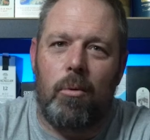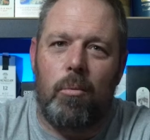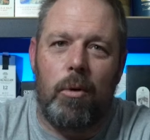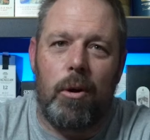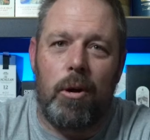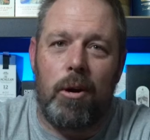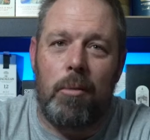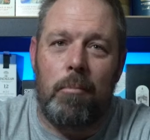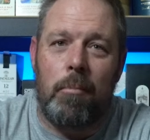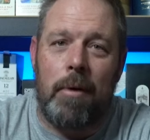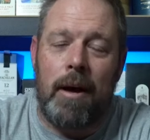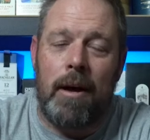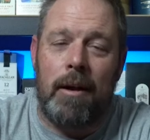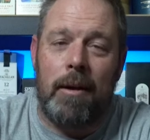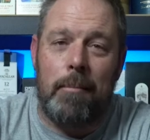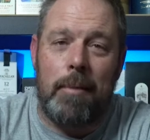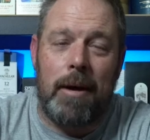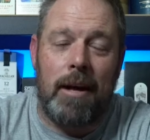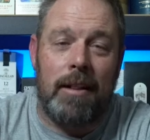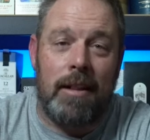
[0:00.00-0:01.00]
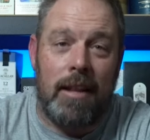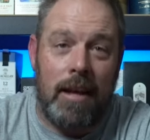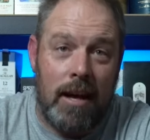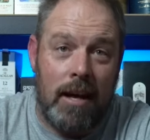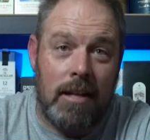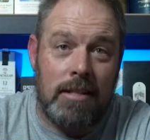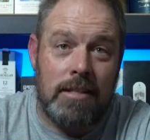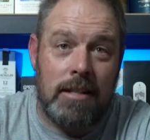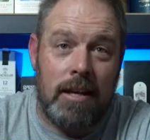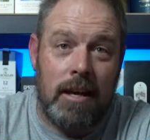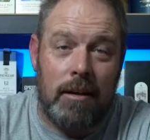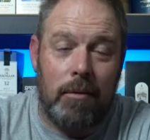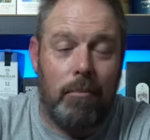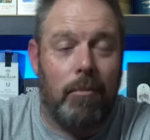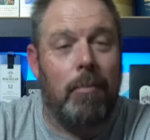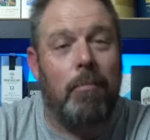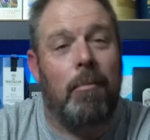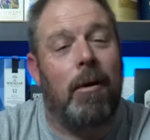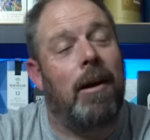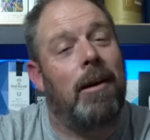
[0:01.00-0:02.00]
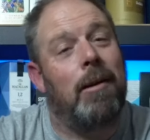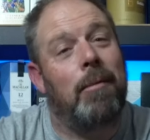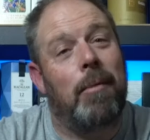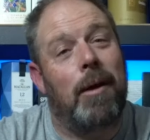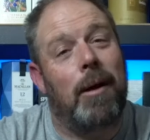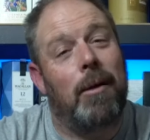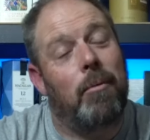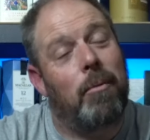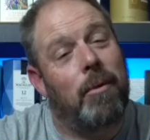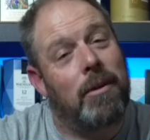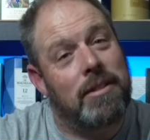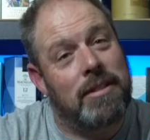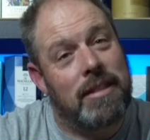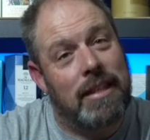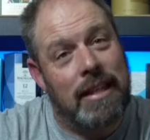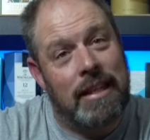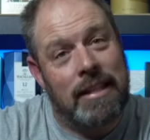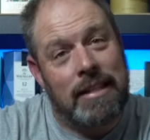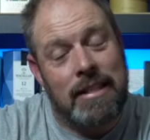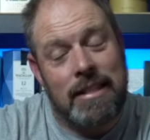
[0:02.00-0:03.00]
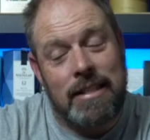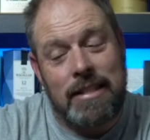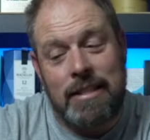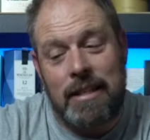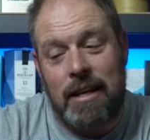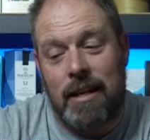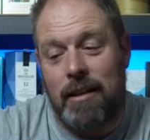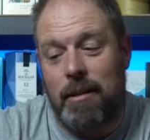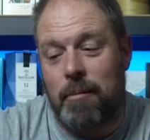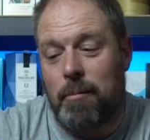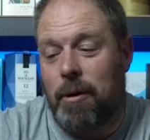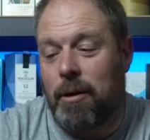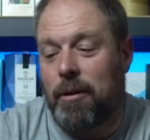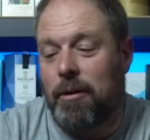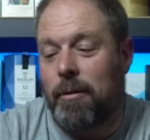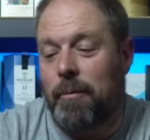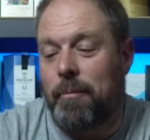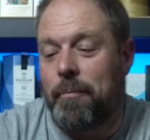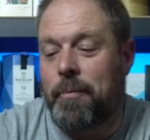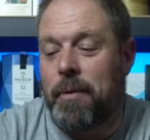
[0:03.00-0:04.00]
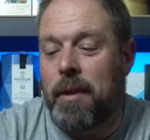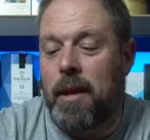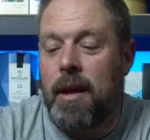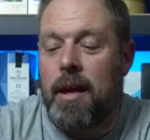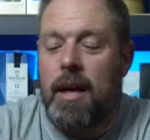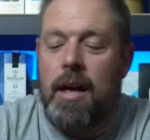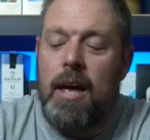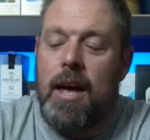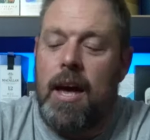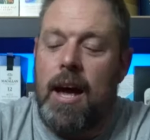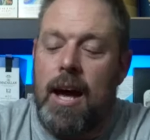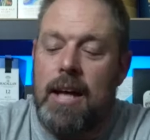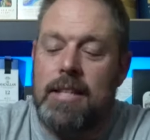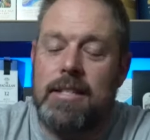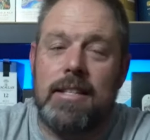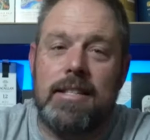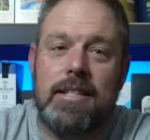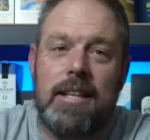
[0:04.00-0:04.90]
we don't mind about the outside, we mind about what's inside the bottle. As I